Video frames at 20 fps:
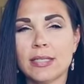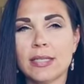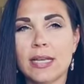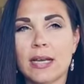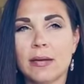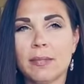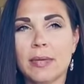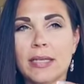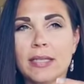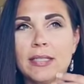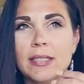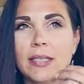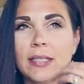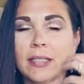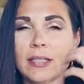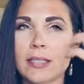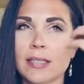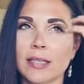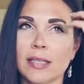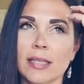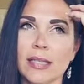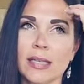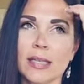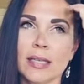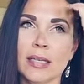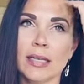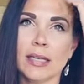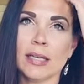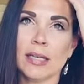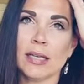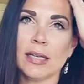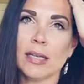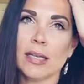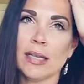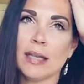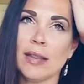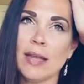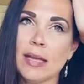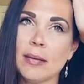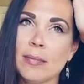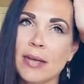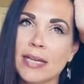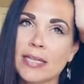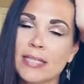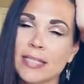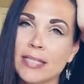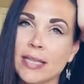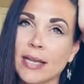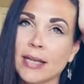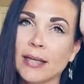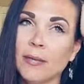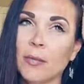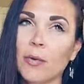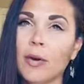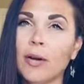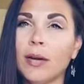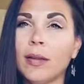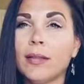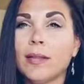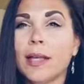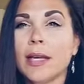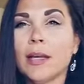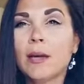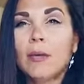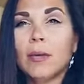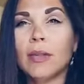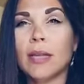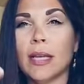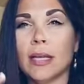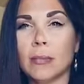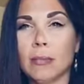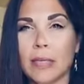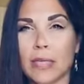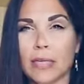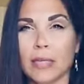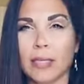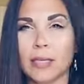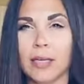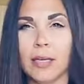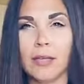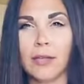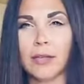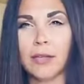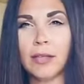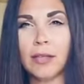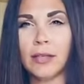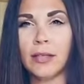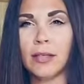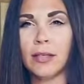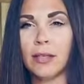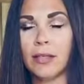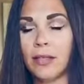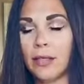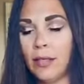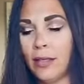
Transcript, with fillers: Does that make sense? Like, they may say one thing when they mean another.